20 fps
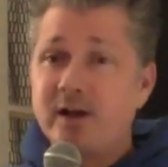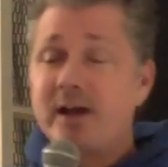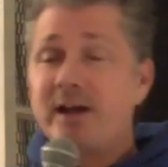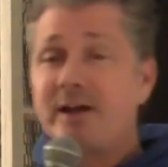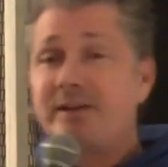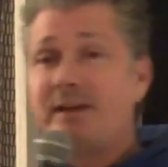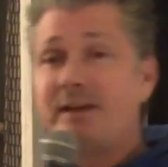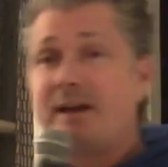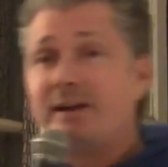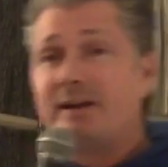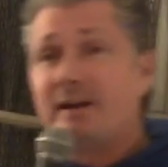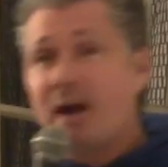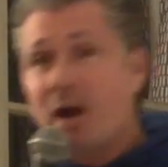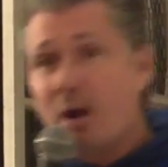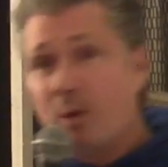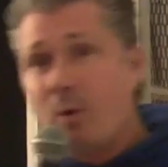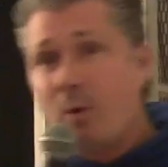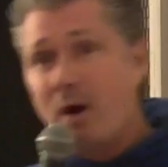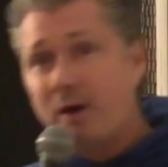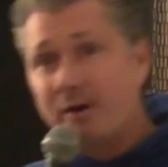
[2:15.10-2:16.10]
Dog, I got that at
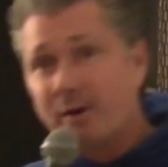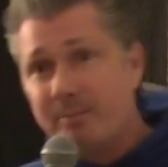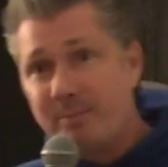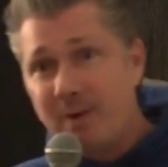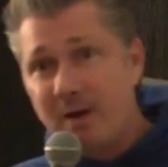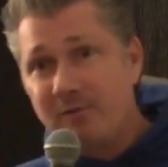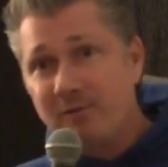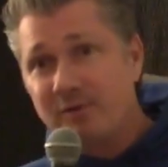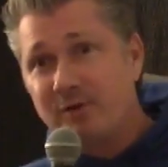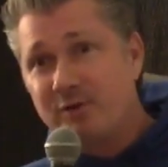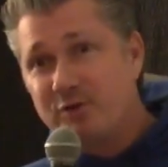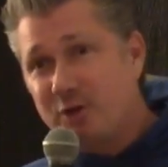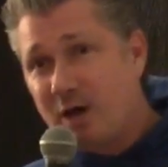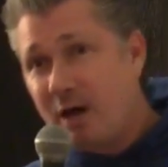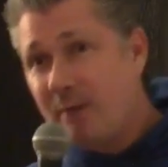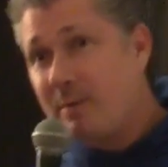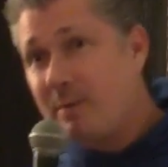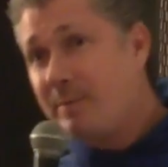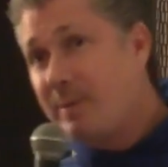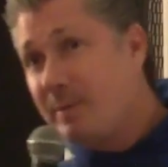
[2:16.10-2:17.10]
Erewhon on Beverly. Do you
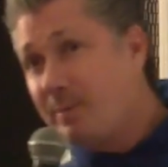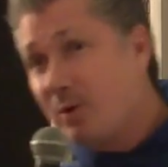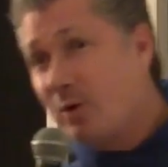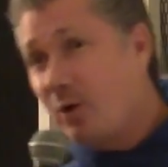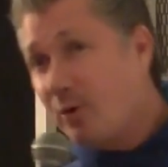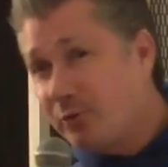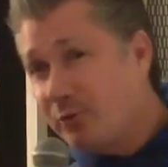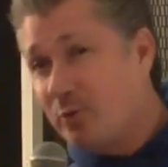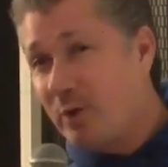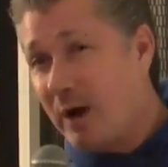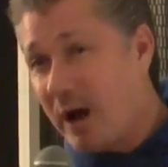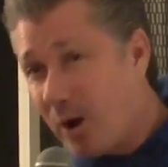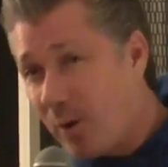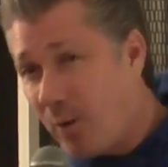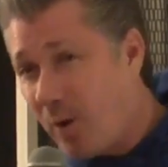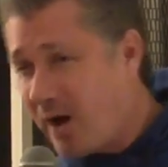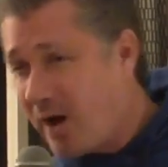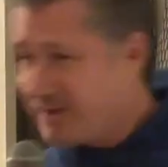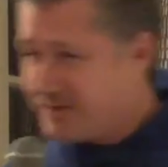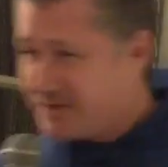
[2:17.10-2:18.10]
know how many people go through
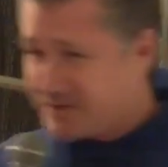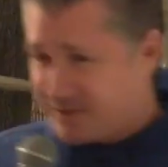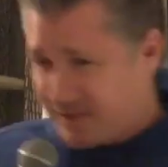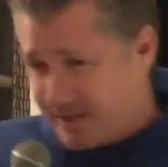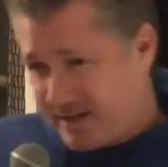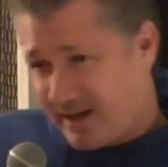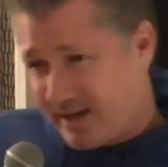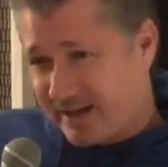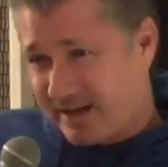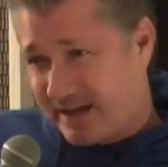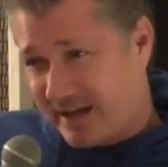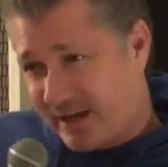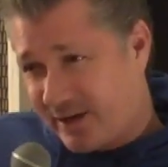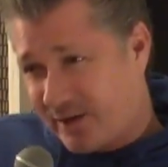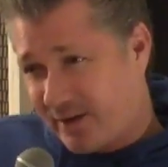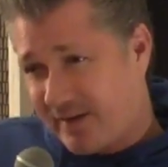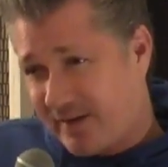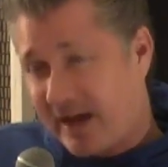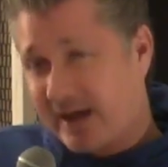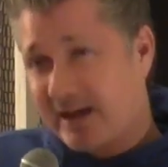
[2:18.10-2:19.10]
Erewhon, see a
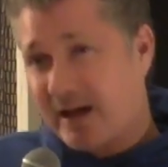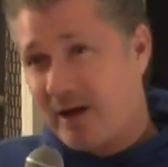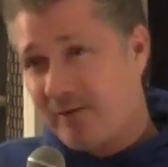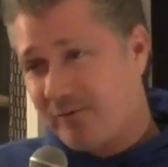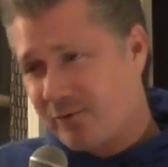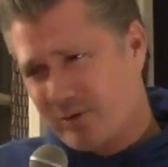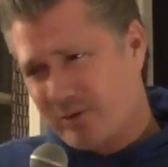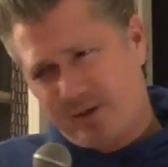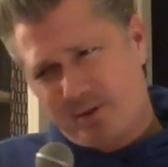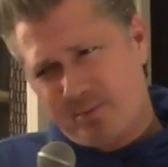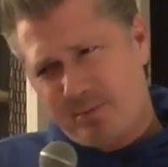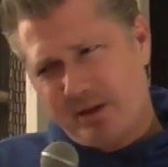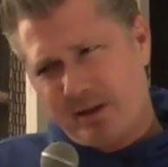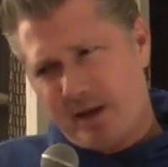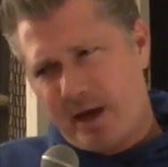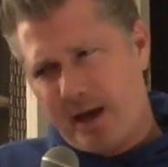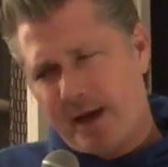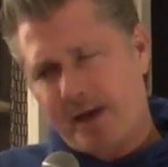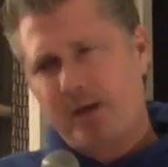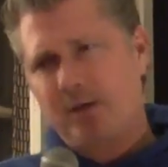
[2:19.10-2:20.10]
kid on that cover and could be
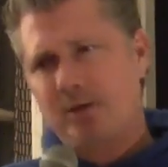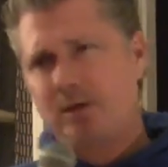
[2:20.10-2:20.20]
like,